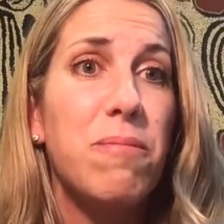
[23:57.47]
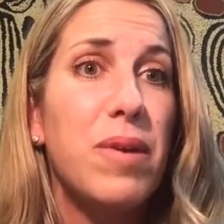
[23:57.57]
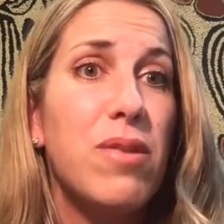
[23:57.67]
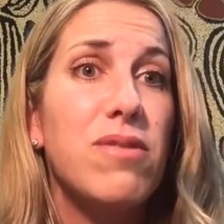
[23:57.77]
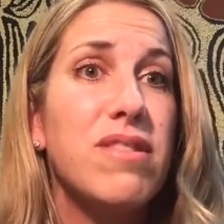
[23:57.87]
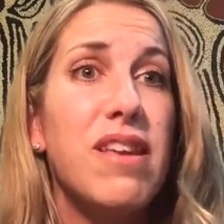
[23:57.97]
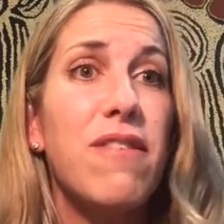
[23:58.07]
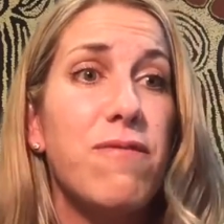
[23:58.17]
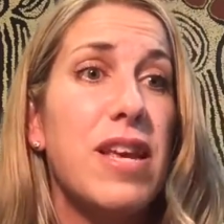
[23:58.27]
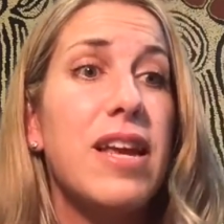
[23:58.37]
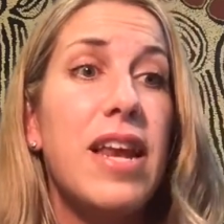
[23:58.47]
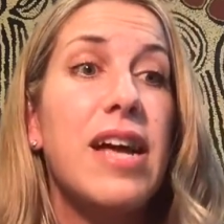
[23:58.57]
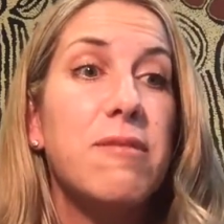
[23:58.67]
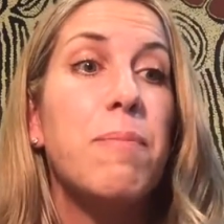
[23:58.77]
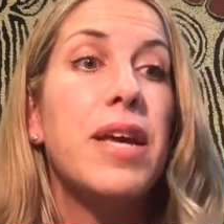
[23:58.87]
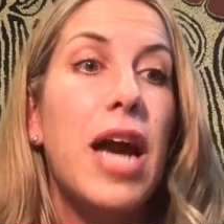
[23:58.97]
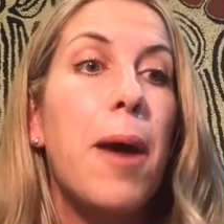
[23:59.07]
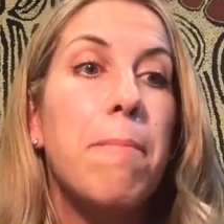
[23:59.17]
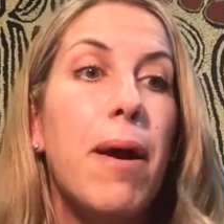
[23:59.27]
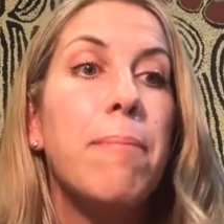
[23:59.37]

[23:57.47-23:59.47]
because if it has become my